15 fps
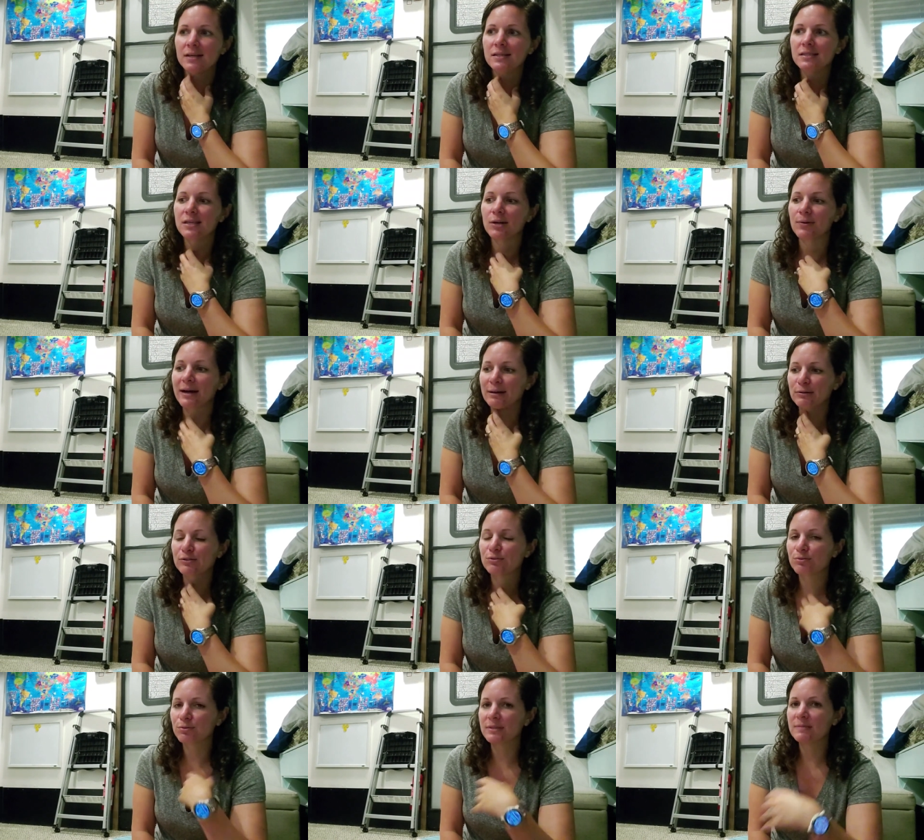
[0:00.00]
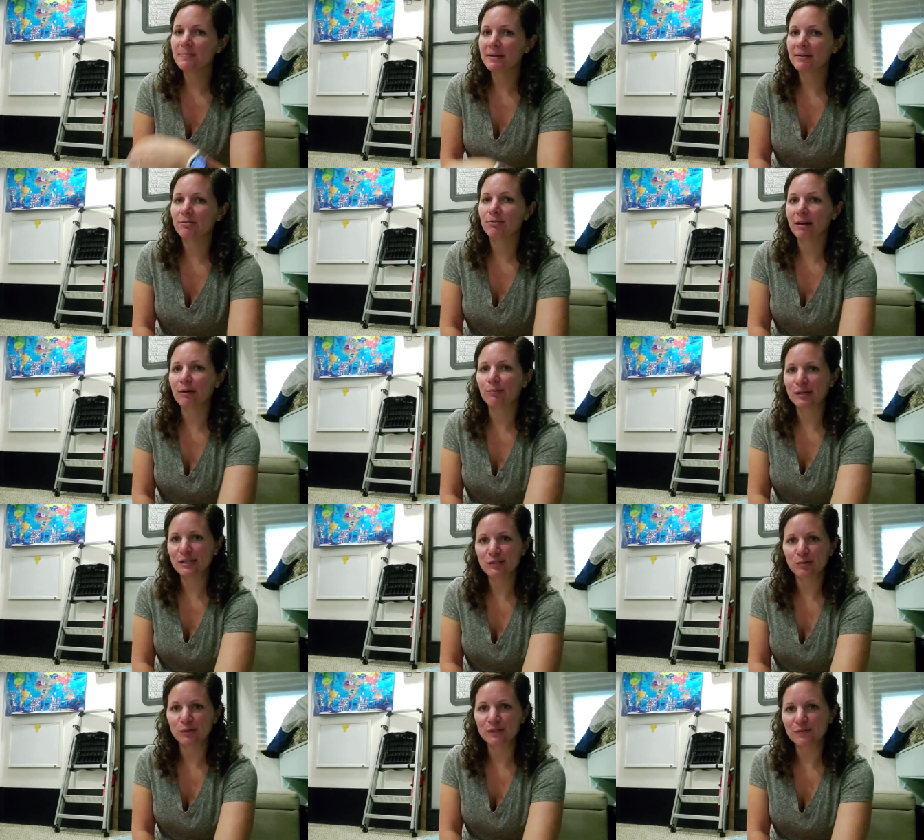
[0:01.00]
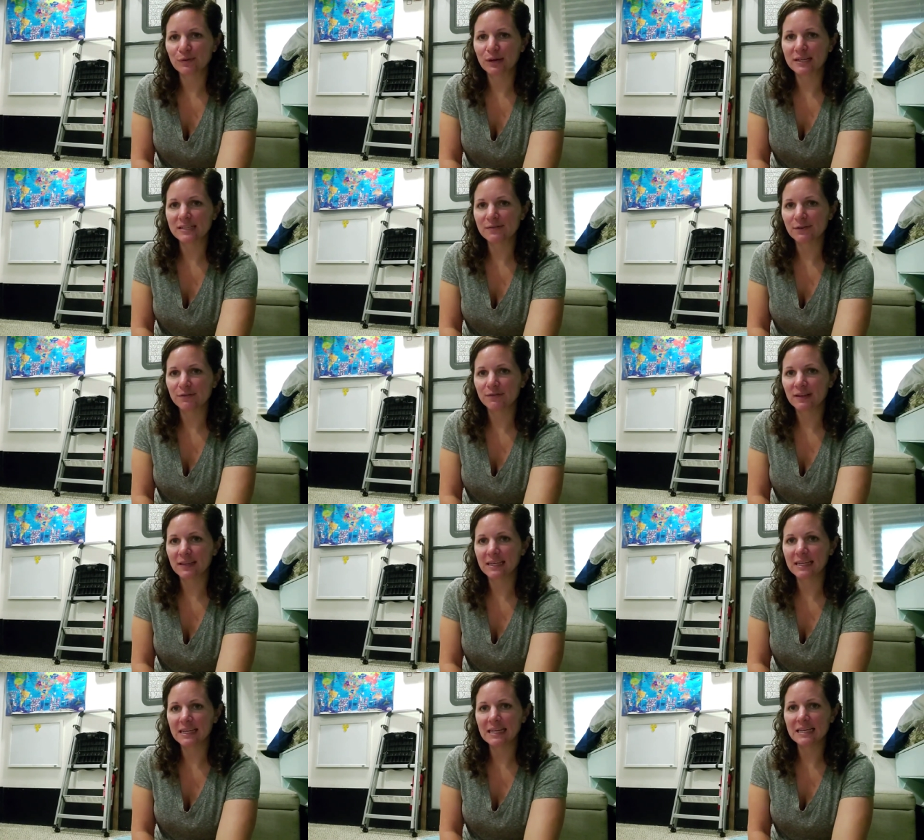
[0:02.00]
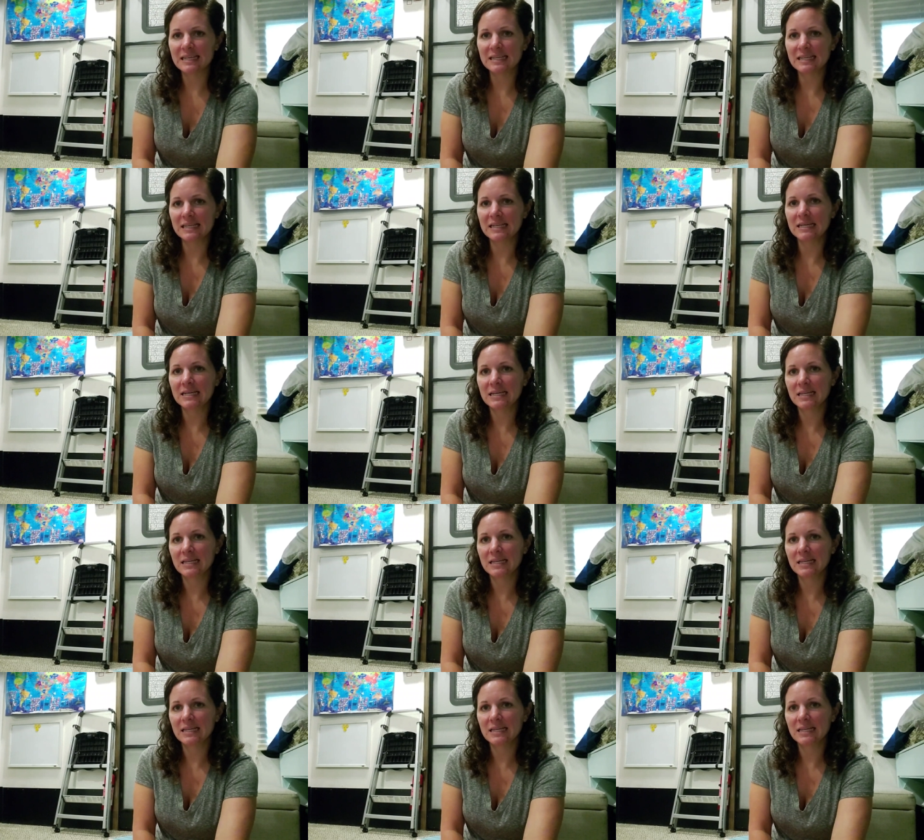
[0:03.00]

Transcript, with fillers: So Outschool has been a great resource for us for filling in